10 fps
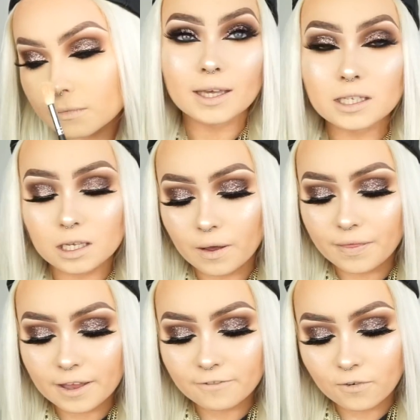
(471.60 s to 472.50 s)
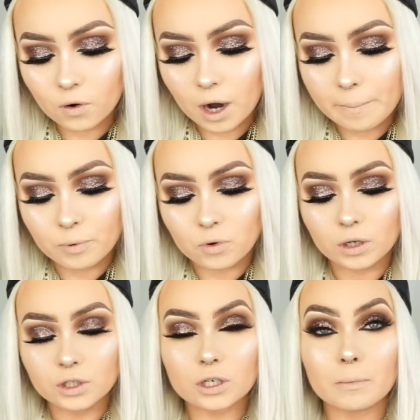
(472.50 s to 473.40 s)
So then for
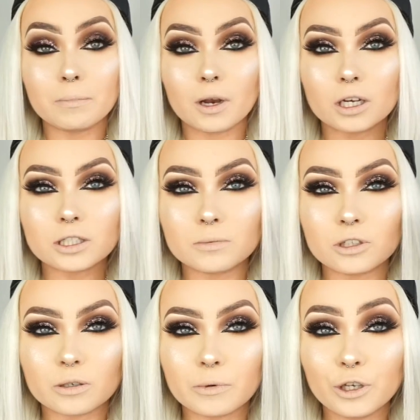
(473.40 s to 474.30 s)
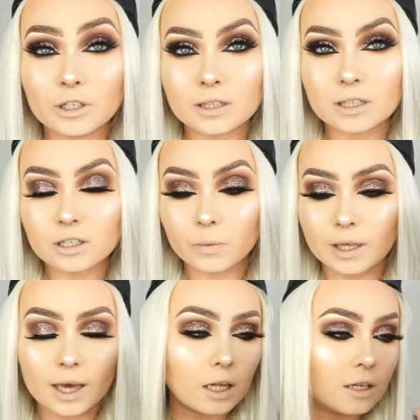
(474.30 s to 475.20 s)
bronzer and blush, I'm just going to be using this
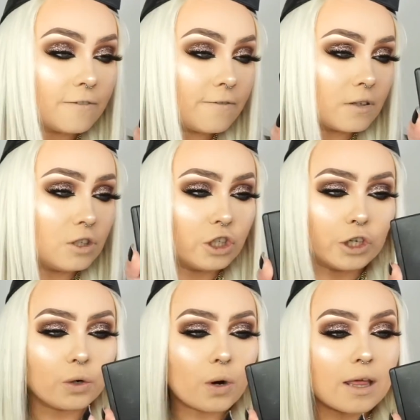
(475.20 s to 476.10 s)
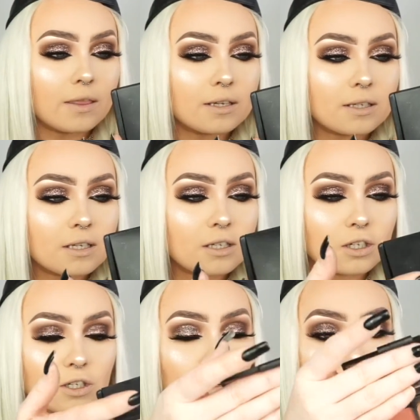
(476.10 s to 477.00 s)
sweet e.l.f. duo, and this is
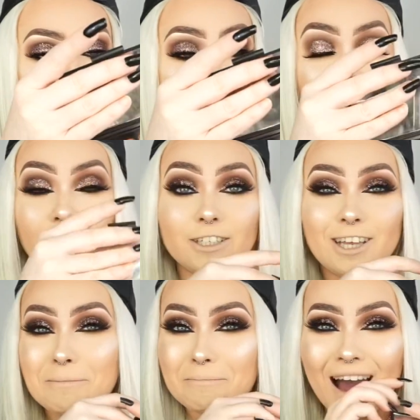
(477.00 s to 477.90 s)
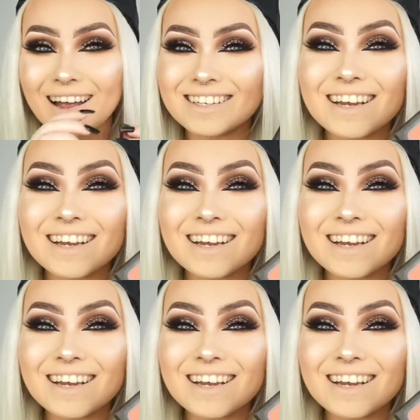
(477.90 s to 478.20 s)
just called Fiji Matte.